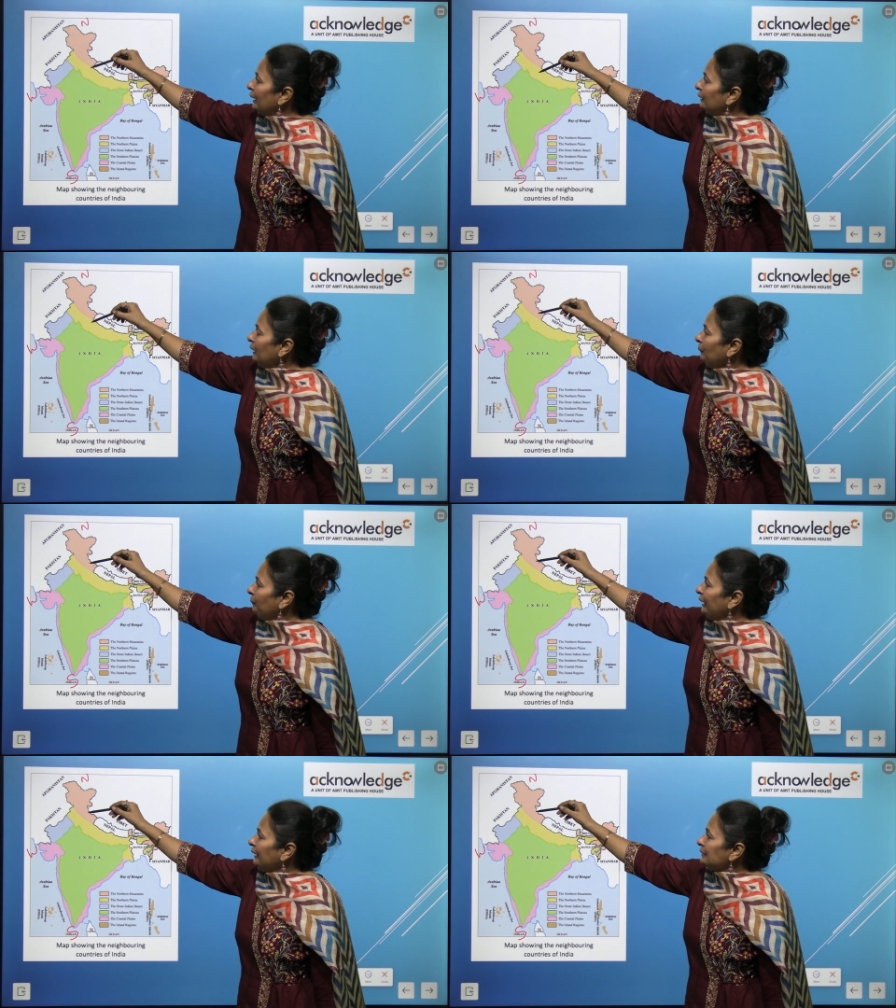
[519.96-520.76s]
Northern
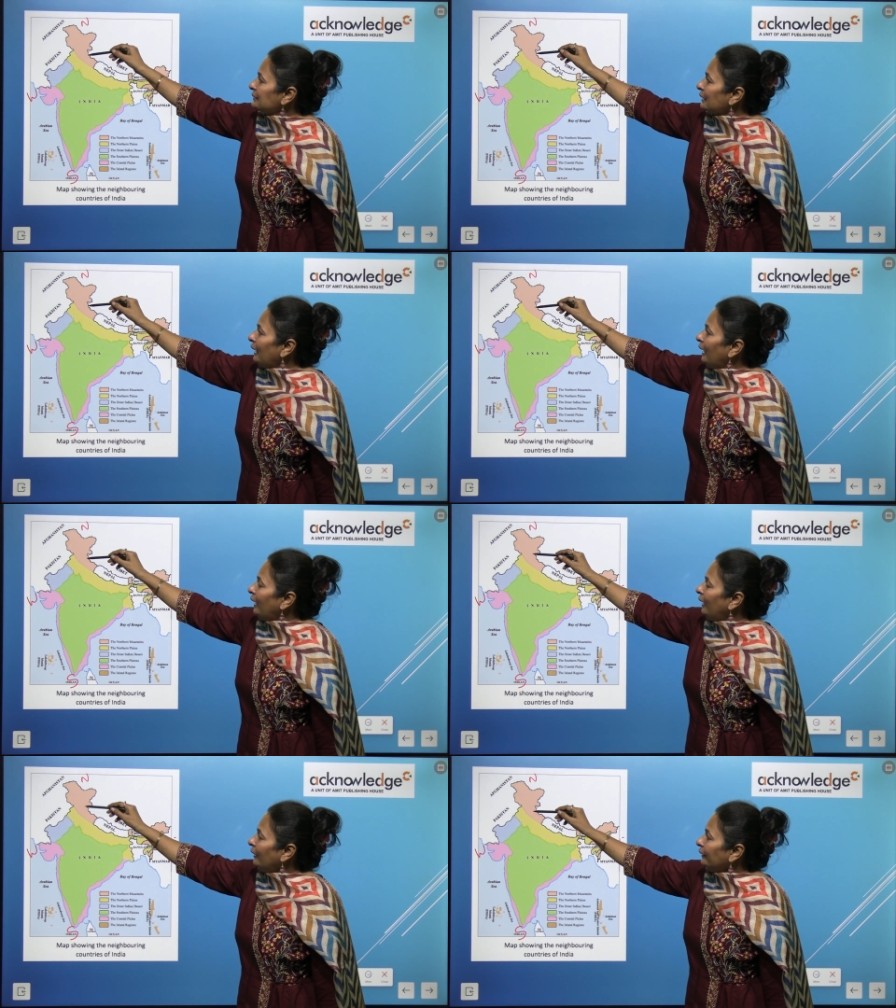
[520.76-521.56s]
Plains
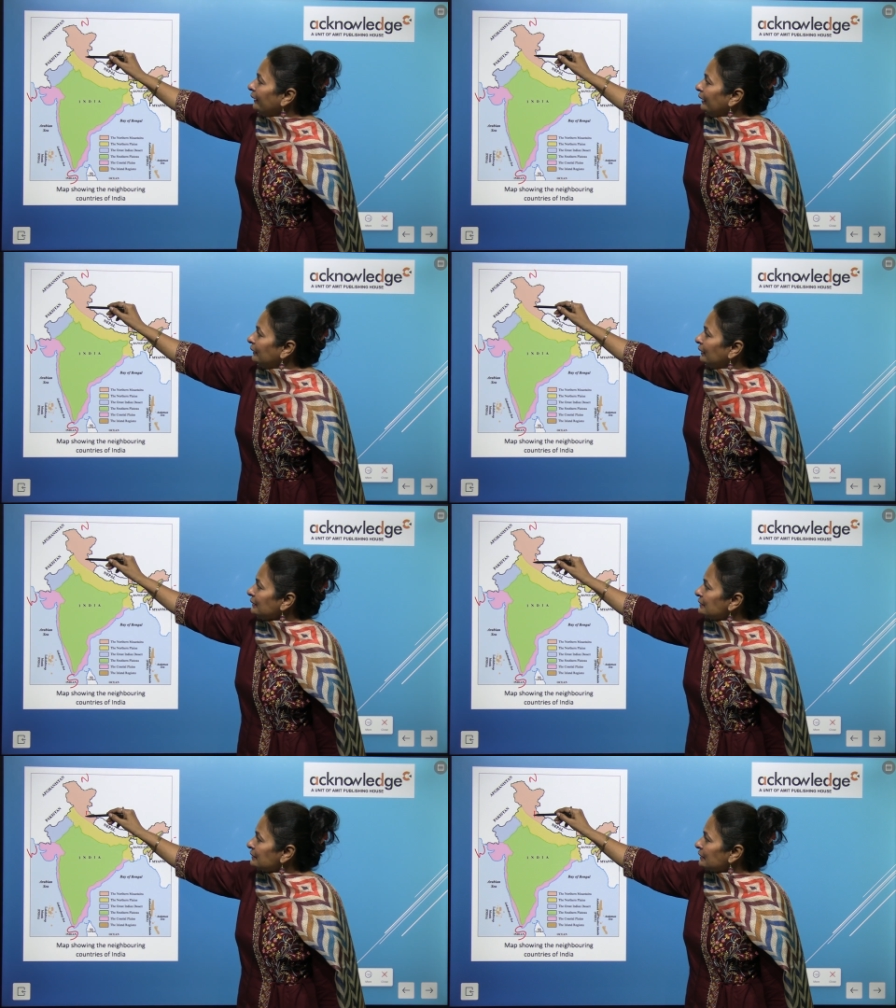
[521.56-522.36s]
are in
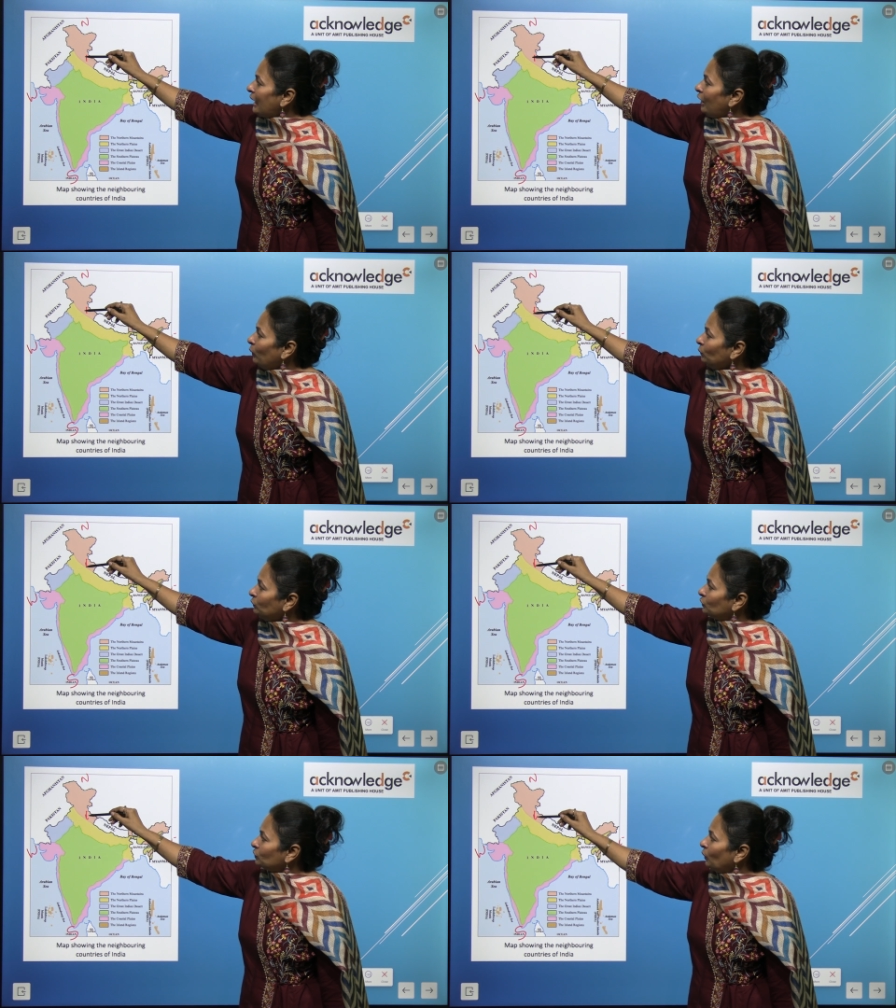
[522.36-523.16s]
the
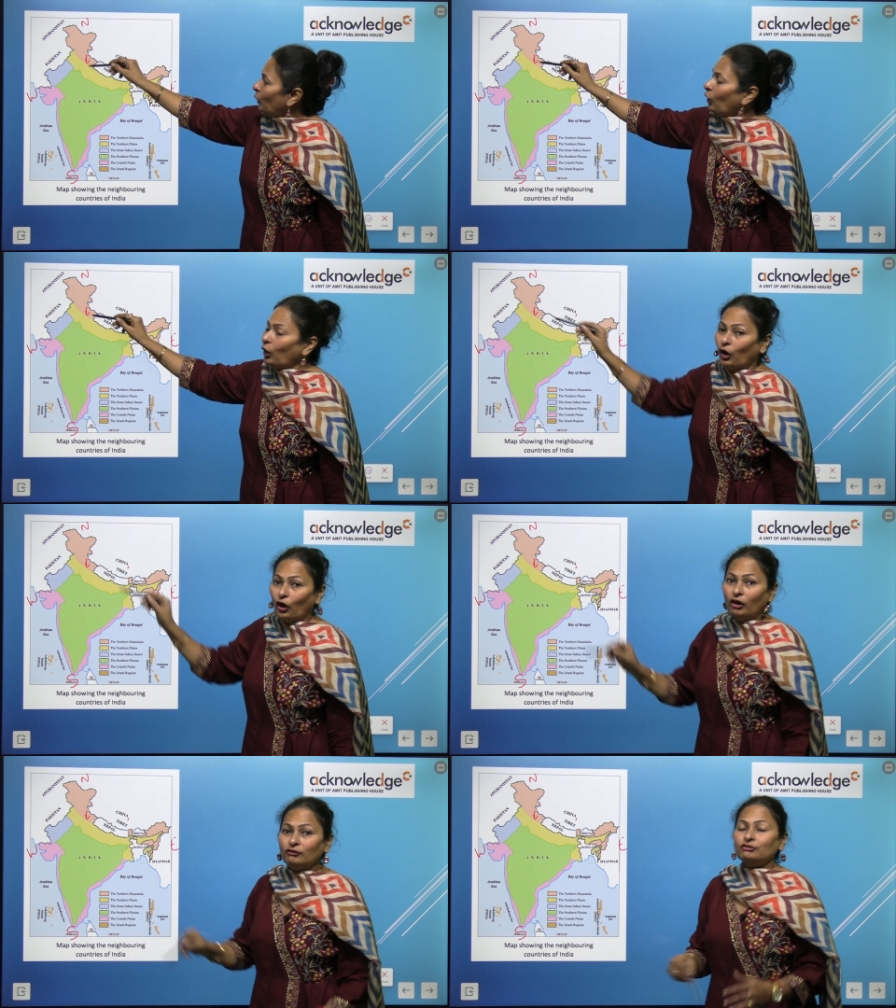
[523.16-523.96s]
south
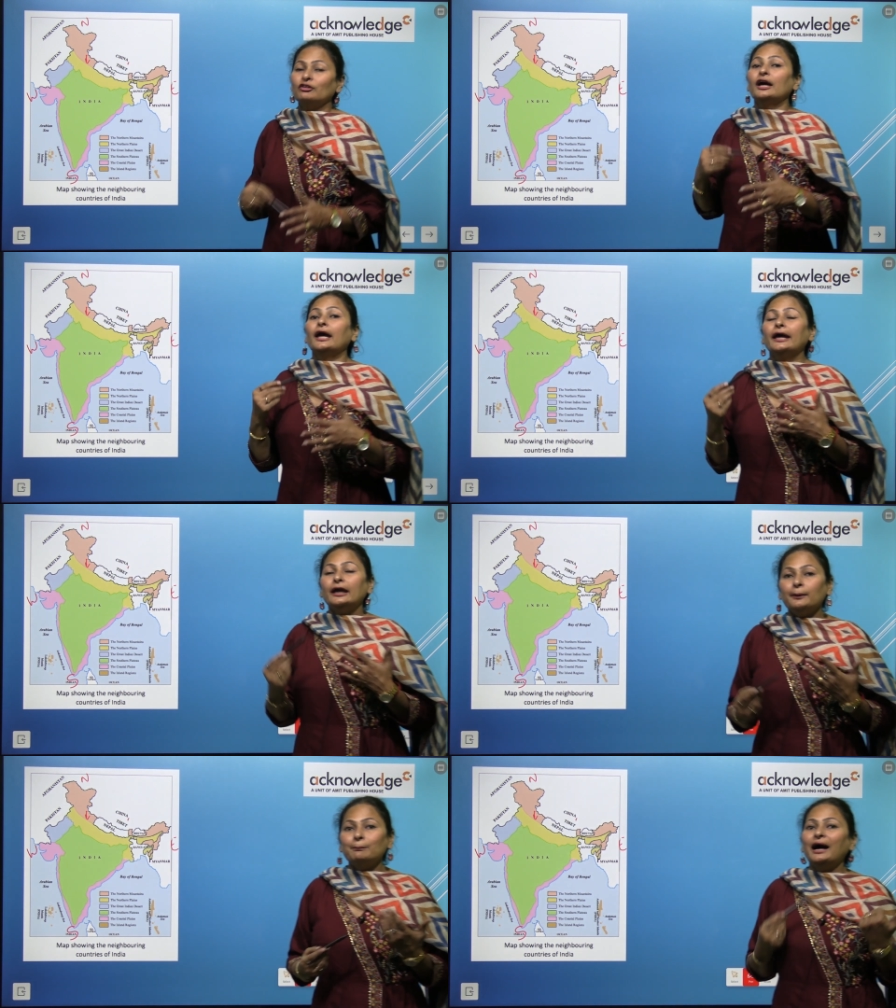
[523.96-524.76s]
of
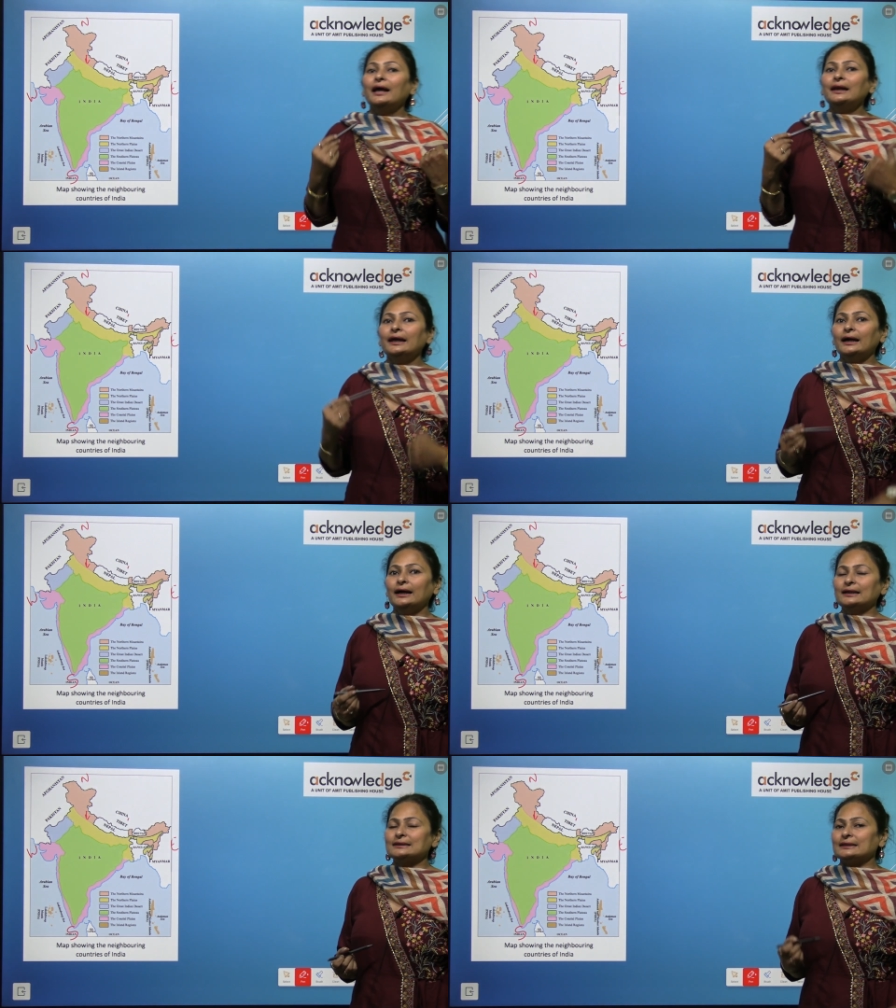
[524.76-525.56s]

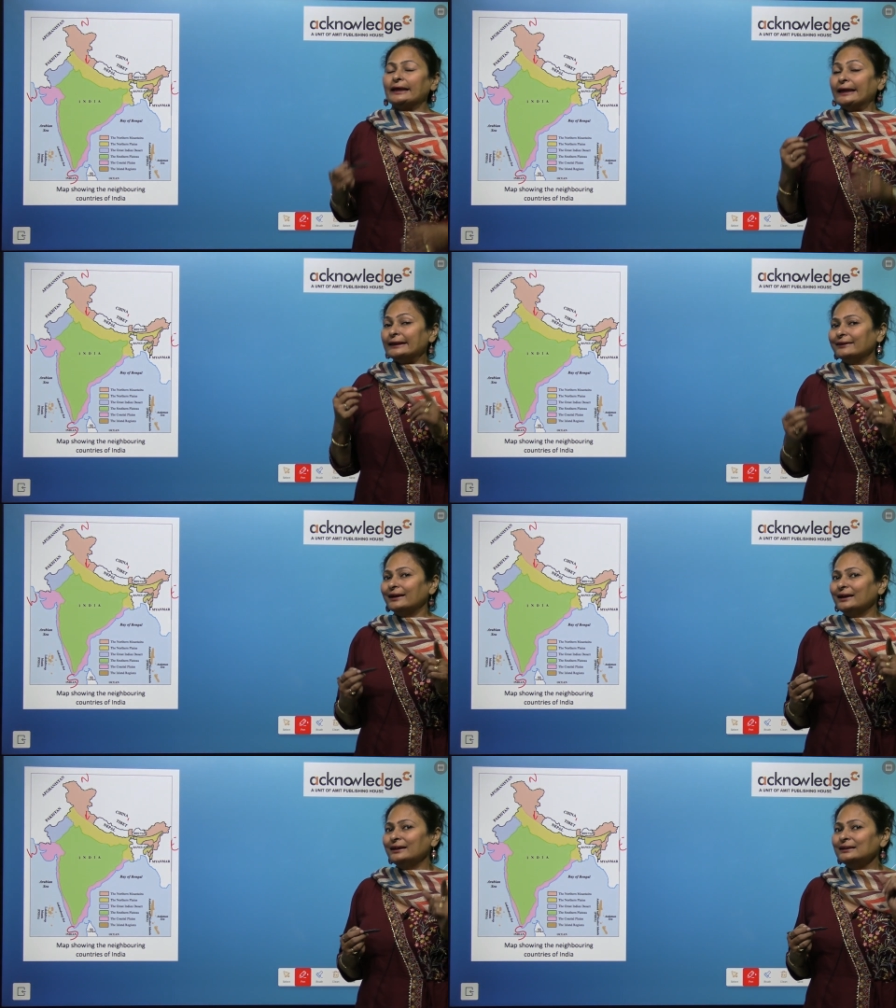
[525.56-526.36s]
Himalayas. In
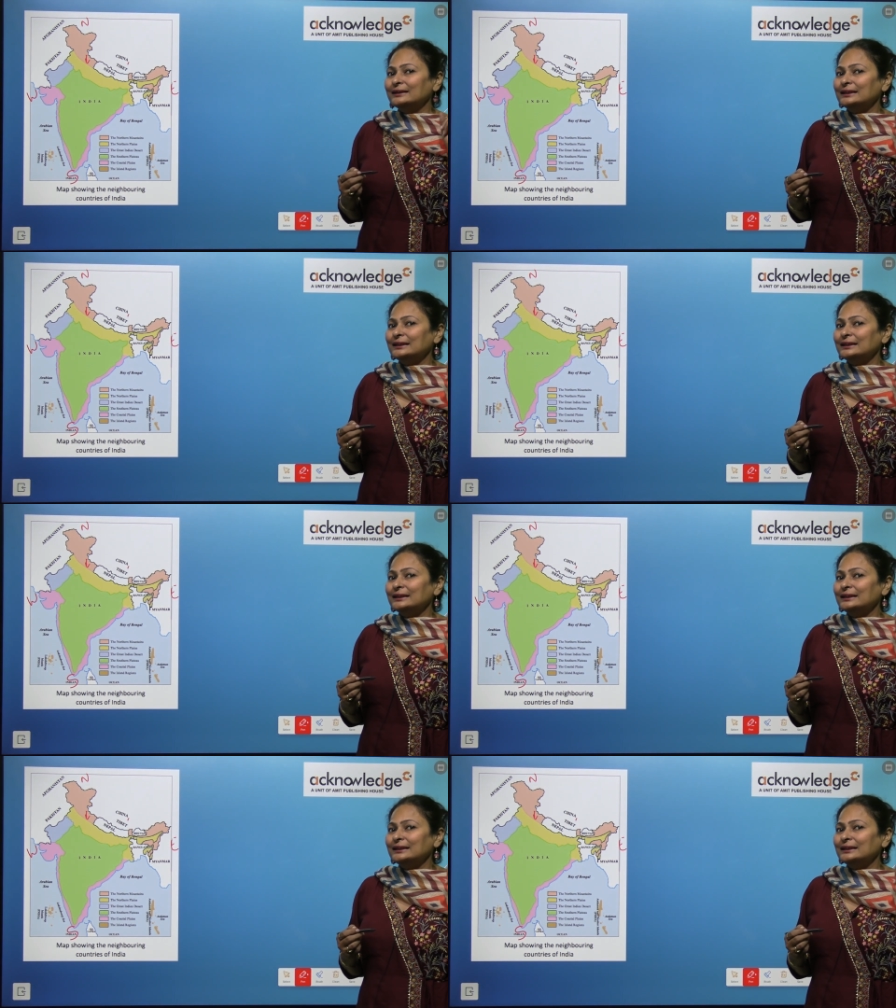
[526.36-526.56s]
the